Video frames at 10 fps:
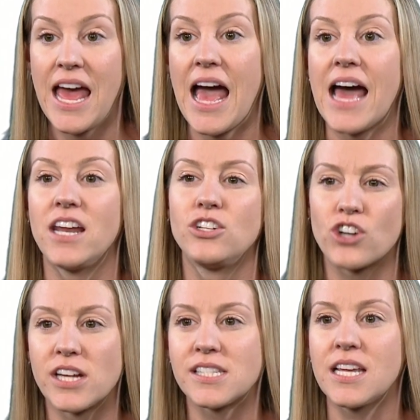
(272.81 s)
and
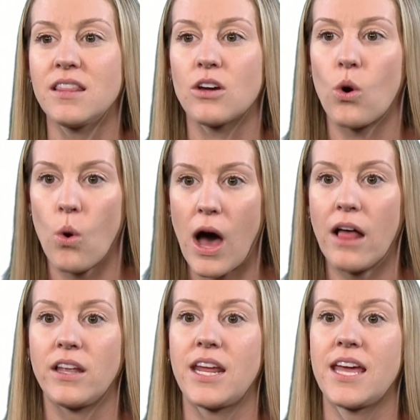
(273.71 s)
addressing the
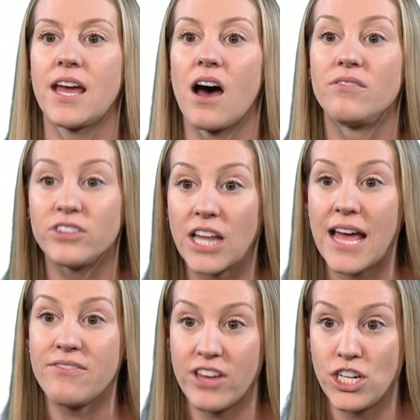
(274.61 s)
quality of
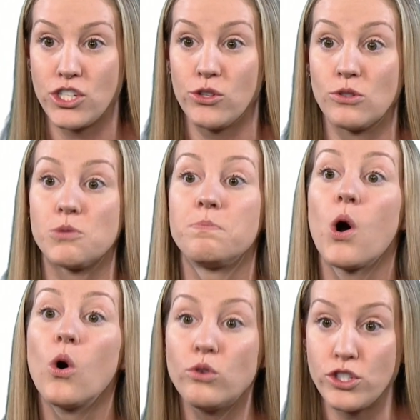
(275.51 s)
life issues
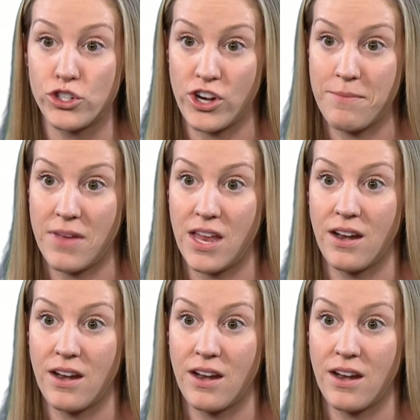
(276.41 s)
post-treatment,